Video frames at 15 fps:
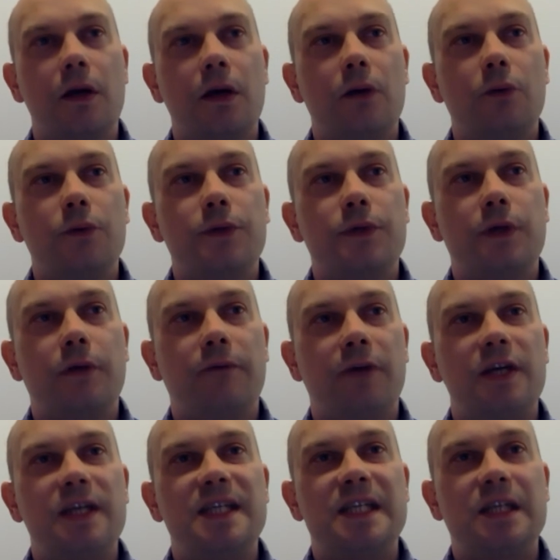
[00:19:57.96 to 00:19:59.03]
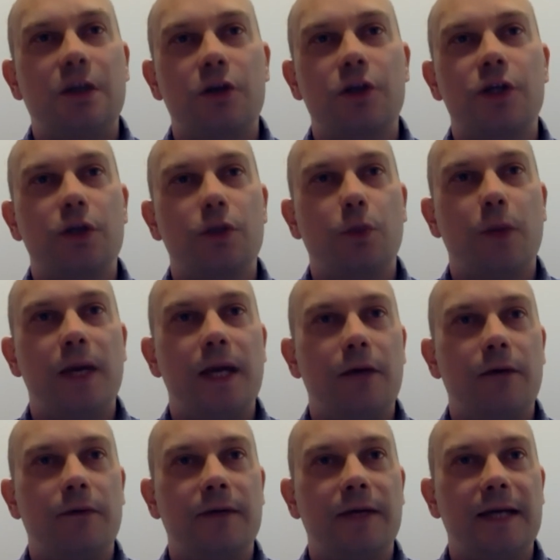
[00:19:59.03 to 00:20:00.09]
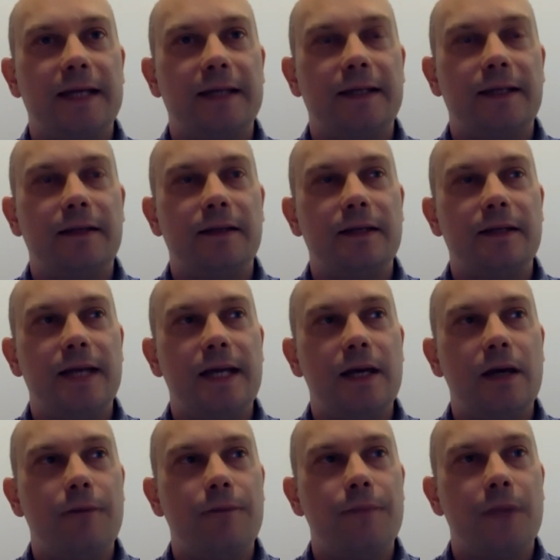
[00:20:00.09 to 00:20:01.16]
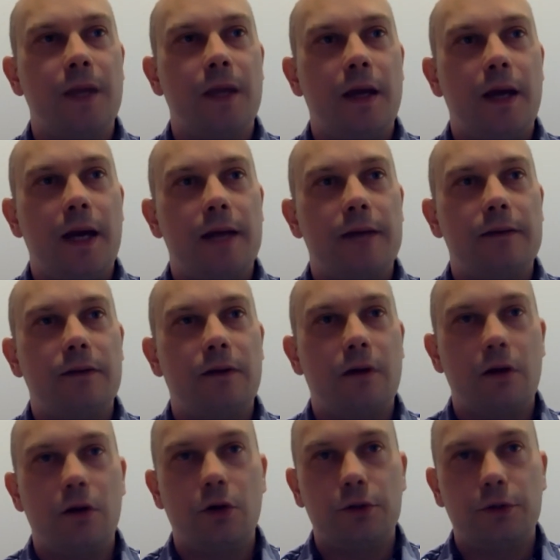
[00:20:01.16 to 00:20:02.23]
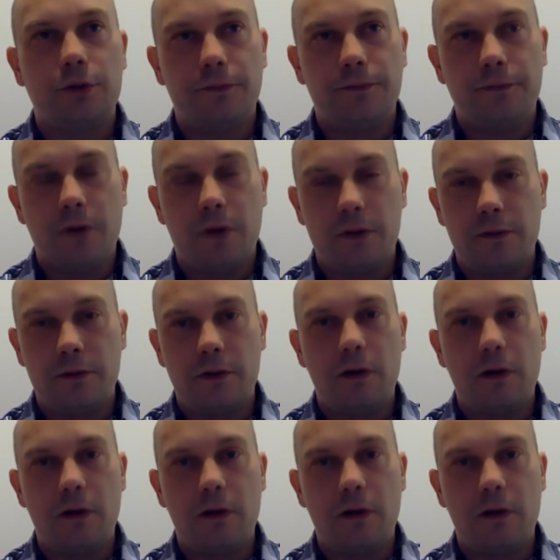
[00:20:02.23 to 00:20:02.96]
with a very structured way of collecting the data. And there are a lot of other